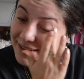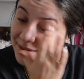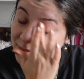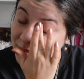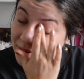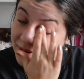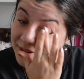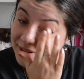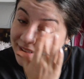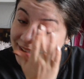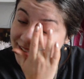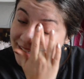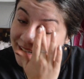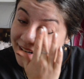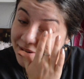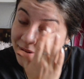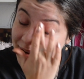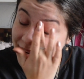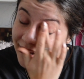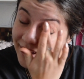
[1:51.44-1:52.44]
Bold. You
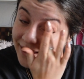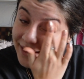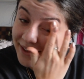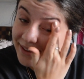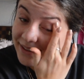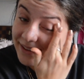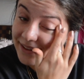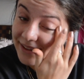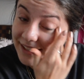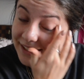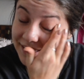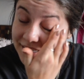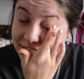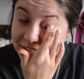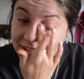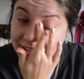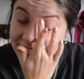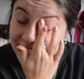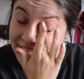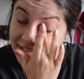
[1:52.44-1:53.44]
know what? This is
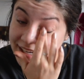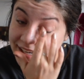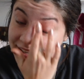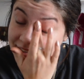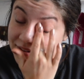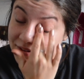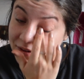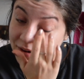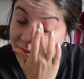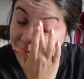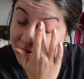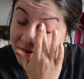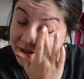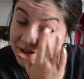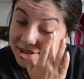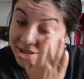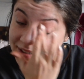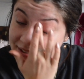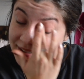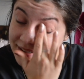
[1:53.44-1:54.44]
just like a
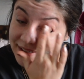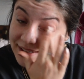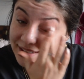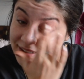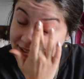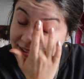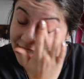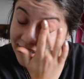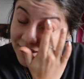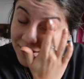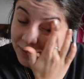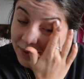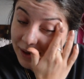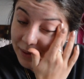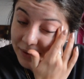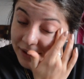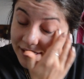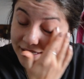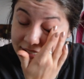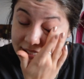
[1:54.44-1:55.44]
normal little
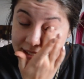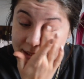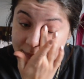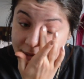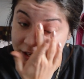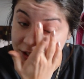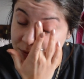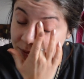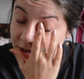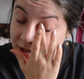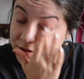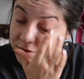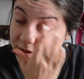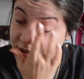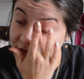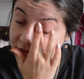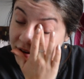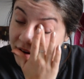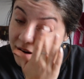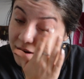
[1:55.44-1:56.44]
primer. This is Smashbox
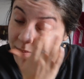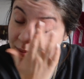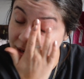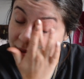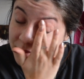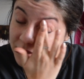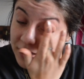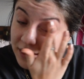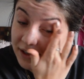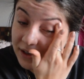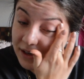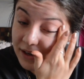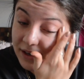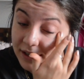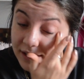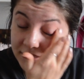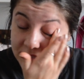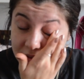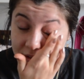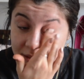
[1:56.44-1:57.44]
24-hour primer.
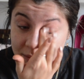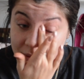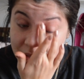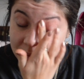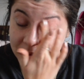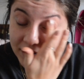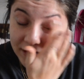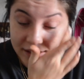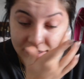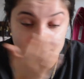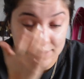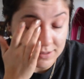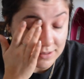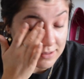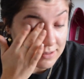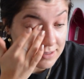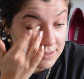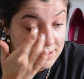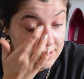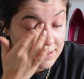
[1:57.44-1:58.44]
It's the only primer I
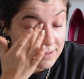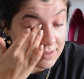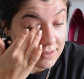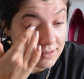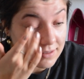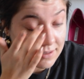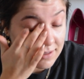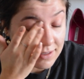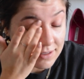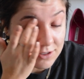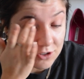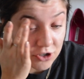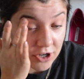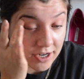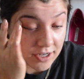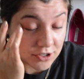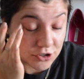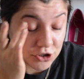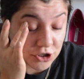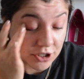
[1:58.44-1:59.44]
use. Tried
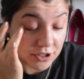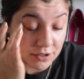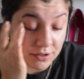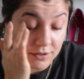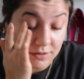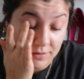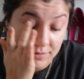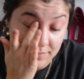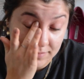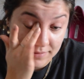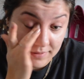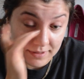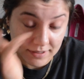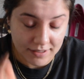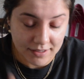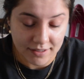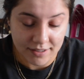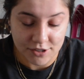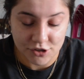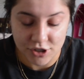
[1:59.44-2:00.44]
and true.
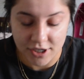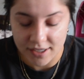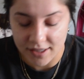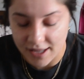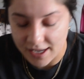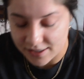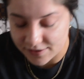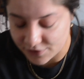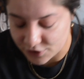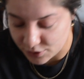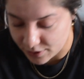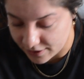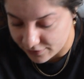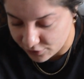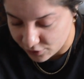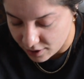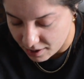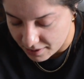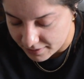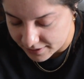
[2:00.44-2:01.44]
Legit lasts for
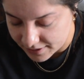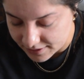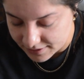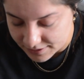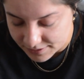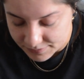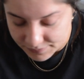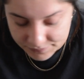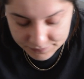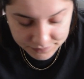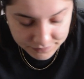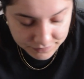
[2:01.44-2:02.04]
24 hours.